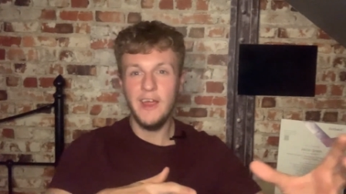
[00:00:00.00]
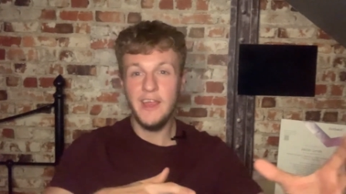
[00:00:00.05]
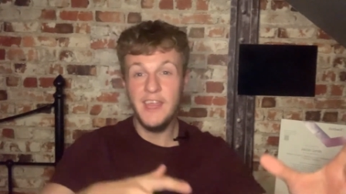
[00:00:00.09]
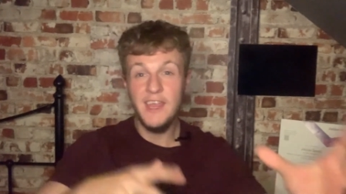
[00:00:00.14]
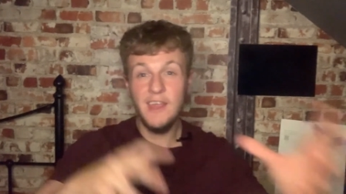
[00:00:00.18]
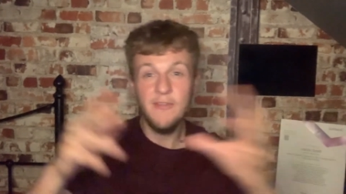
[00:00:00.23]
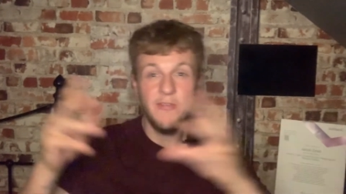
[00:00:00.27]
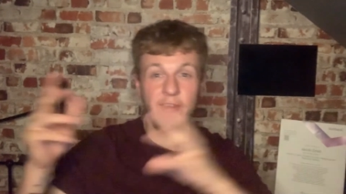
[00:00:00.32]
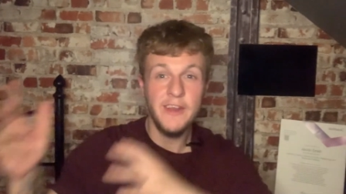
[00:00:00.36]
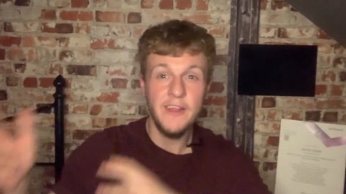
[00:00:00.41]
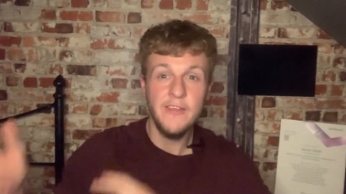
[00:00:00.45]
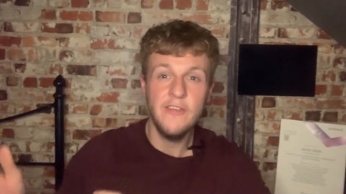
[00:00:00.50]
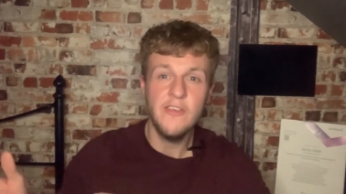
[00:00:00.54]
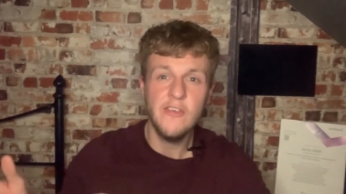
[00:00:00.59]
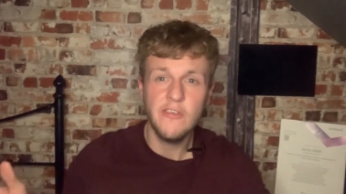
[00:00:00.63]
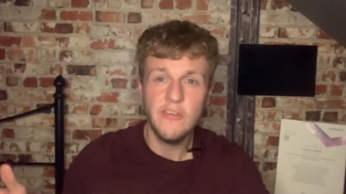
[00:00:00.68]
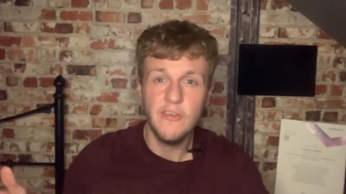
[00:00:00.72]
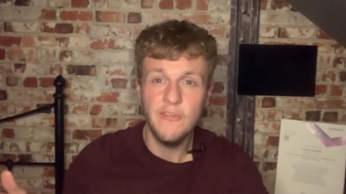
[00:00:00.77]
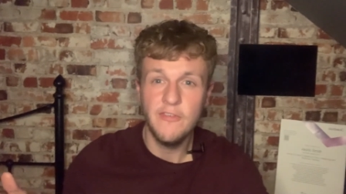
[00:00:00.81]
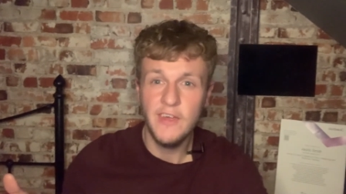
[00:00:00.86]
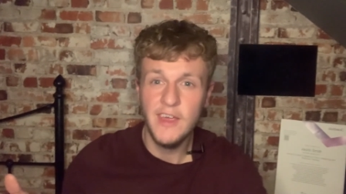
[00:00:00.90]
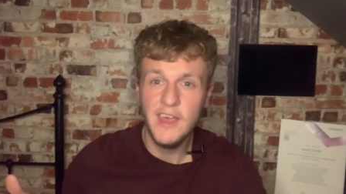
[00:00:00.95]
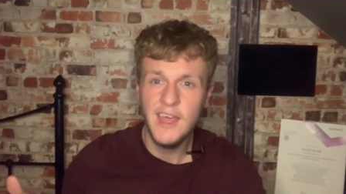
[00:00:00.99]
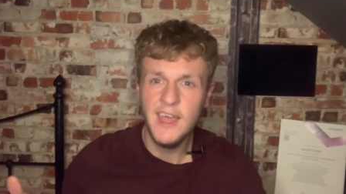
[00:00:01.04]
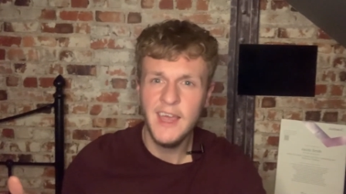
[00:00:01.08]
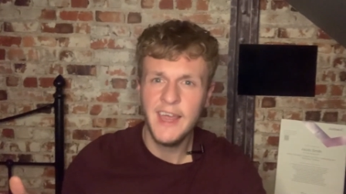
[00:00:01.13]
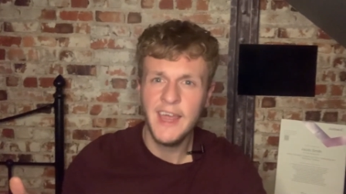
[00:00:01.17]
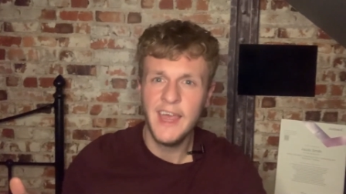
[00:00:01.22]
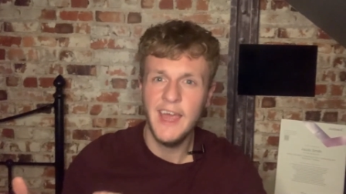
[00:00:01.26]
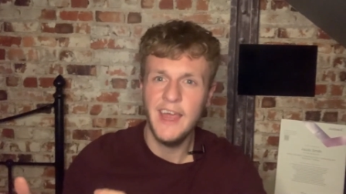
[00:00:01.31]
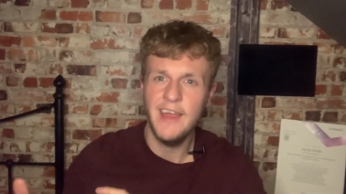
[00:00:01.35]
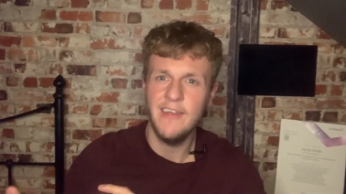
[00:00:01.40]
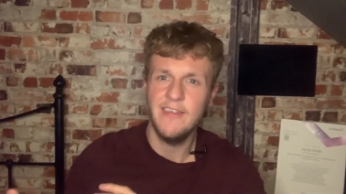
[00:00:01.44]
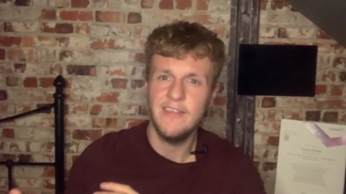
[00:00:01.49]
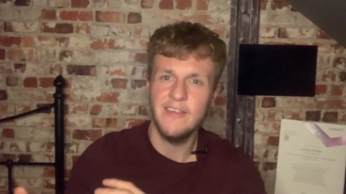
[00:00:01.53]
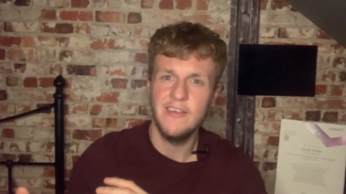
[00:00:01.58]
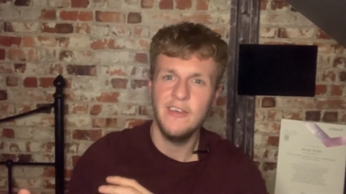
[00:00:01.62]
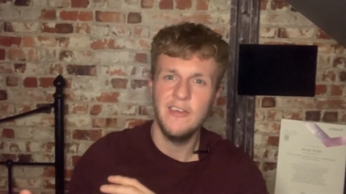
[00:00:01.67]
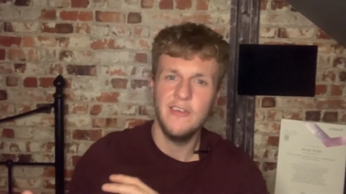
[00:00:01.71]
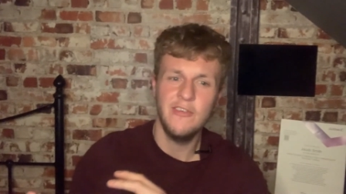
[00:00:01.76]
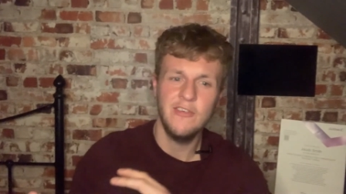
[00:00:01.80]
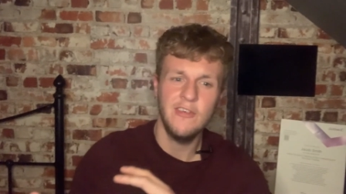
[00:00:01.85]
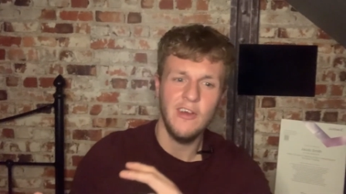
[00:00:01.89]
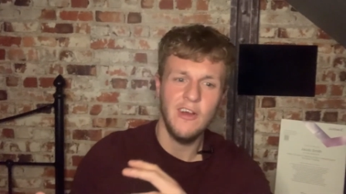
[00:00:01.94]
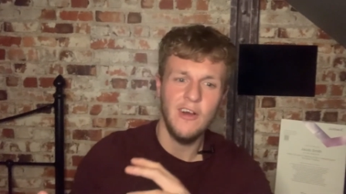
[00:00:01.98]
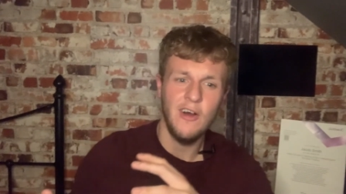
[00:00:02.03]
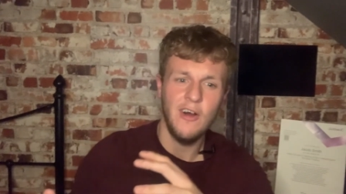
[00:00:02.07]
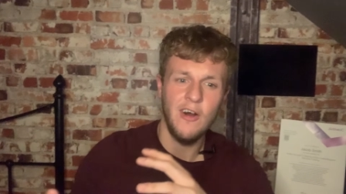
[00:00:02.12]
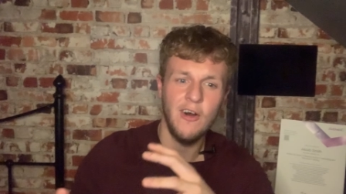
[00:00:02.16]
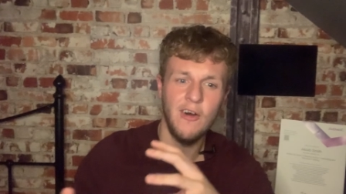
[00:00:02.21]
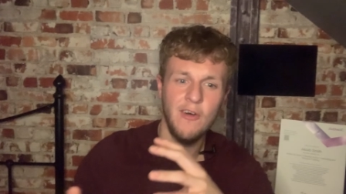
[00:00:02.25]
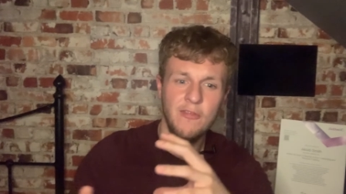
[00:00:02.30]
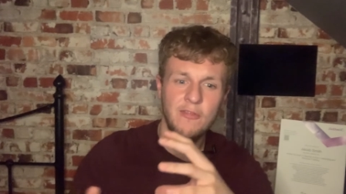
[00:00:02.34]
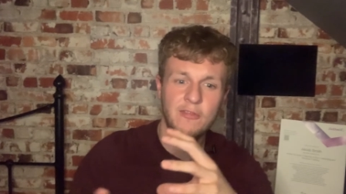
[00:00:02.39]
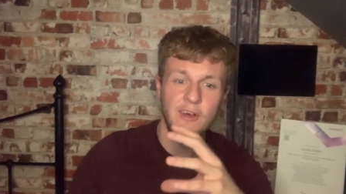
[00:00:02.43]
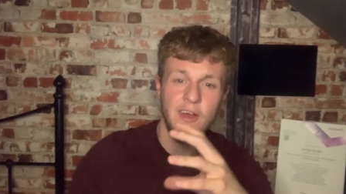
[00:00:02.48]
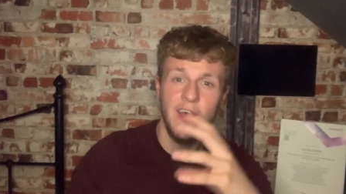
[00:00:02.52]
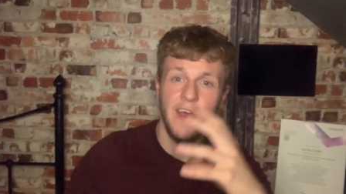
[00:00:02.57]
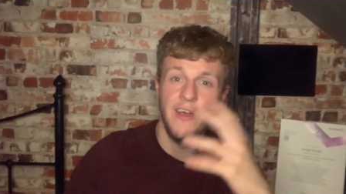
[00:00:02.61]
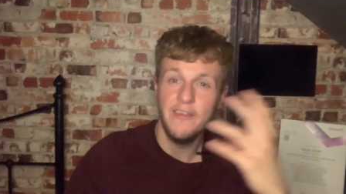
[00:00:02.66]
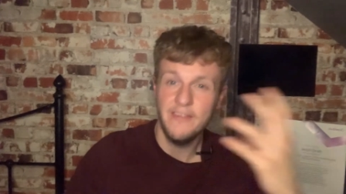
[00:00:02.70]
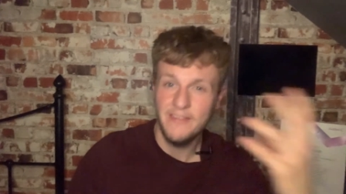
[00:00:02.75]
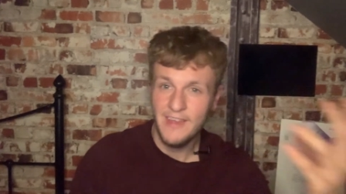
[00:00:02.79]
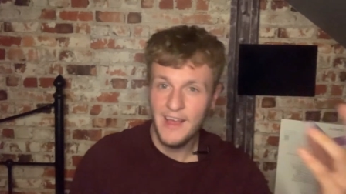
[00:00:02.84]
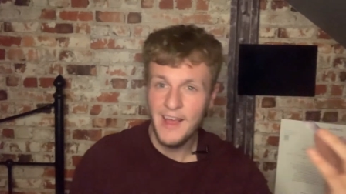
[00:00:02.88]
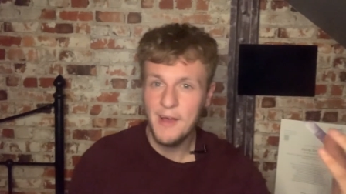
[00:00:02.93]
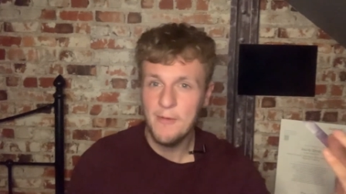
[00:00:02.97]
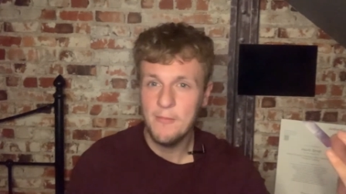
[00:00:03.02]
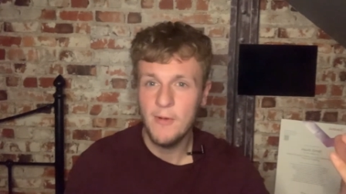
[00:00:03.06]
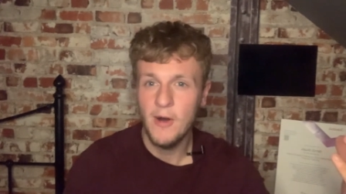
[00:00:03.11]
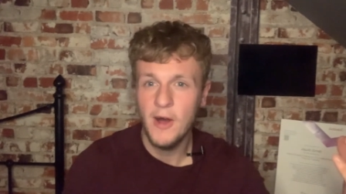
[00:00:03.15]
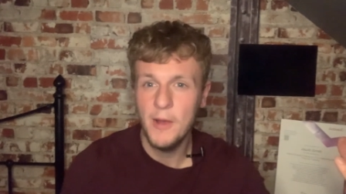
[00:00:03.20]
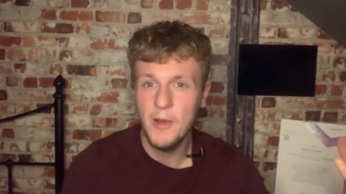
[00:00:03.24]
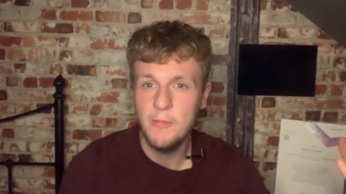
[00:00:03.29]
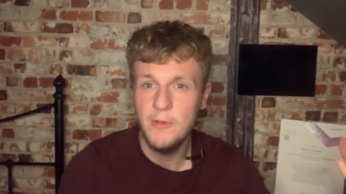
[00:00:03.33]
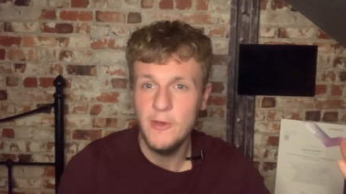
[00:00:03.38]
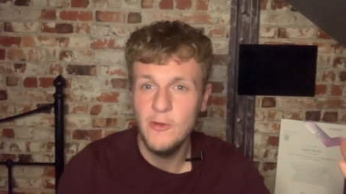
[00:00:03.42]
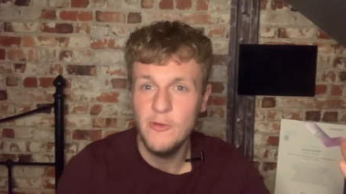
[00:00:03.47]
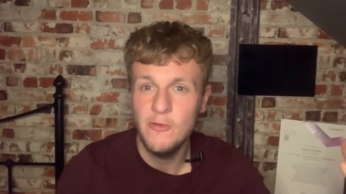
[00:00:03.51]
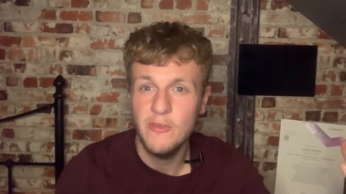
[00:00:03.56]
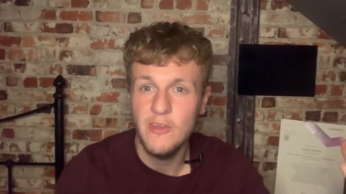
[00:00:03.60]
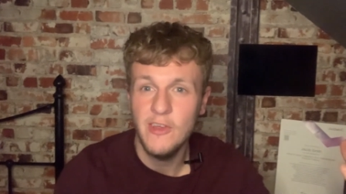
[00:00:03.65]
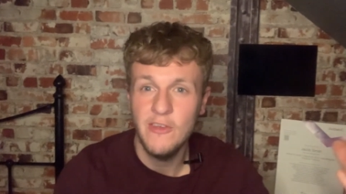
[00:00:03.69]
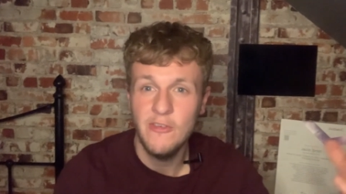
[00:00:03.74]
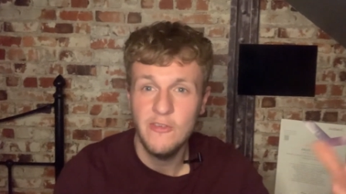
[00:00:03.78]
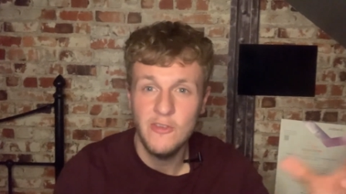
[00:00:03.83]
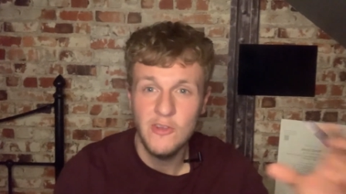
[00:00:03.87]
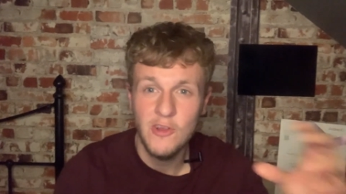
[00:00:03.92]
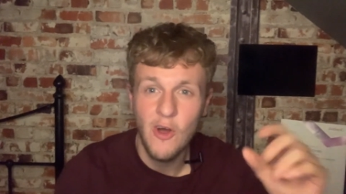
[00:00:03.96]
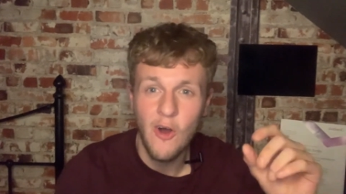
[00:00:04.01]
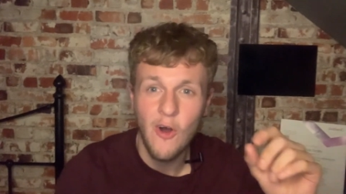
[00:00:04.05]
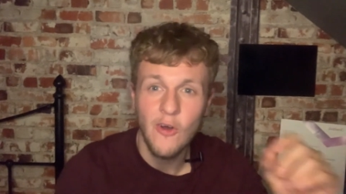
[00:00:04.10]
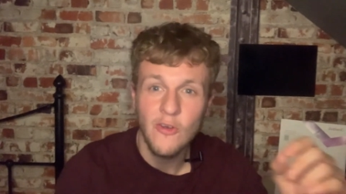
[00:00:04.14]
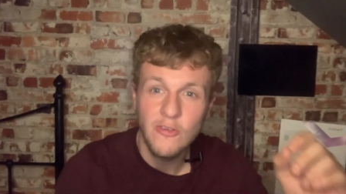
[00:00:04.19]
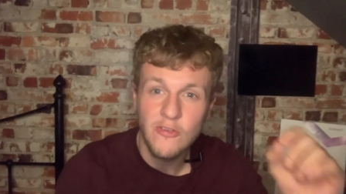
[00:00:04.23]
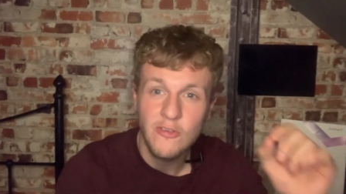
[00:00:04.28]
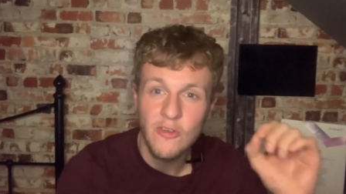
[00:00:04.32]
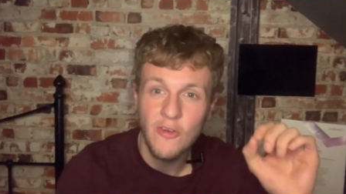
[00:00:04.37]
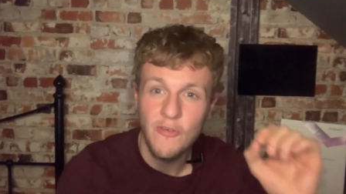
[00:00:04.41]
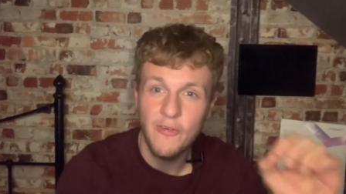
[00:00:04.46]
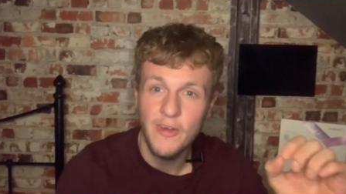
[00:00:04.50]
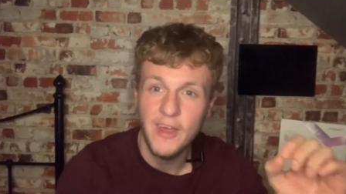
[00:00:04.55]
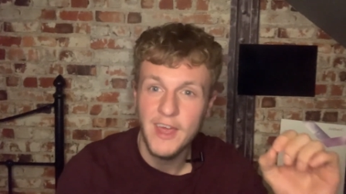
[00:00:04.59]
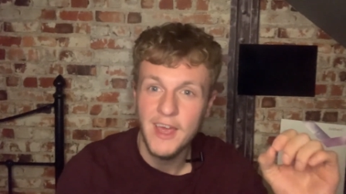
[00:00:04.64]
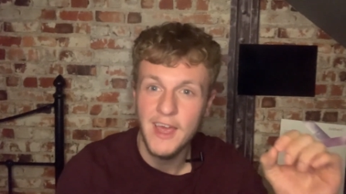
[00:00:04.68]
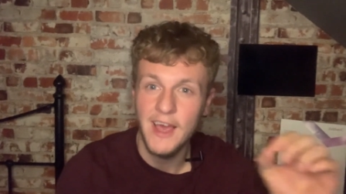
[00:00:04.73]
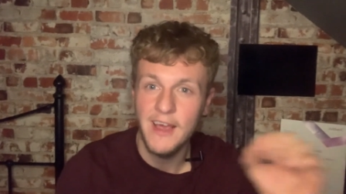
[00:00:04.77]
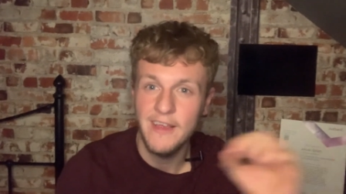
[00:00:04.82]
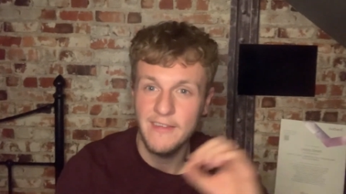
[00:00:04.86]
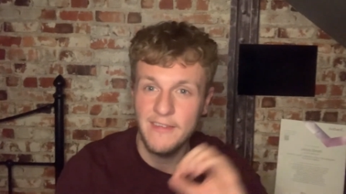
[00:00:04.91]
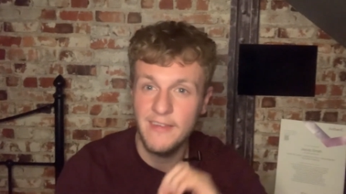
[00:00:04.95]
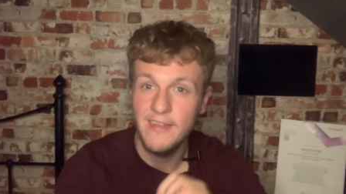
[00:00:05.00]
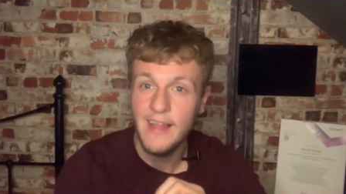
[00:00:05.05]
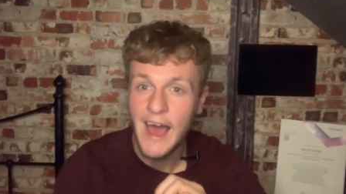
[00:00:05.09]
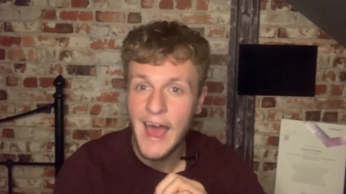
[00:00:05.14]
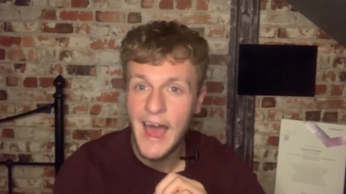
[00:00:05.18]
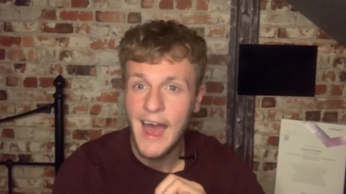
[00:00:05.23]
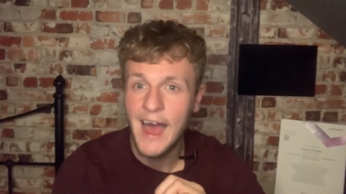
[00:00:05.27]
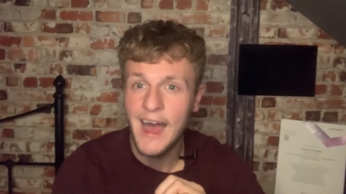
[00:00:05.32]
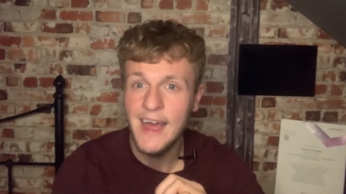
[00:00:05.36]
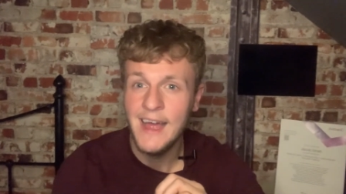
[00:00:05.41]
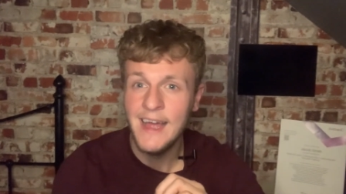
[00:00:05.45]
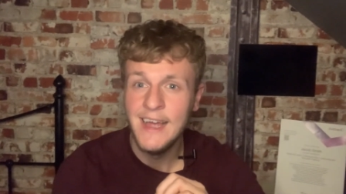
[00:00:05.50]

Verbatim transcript: even in the severe cases of ezetimibe use, is not as severe as that.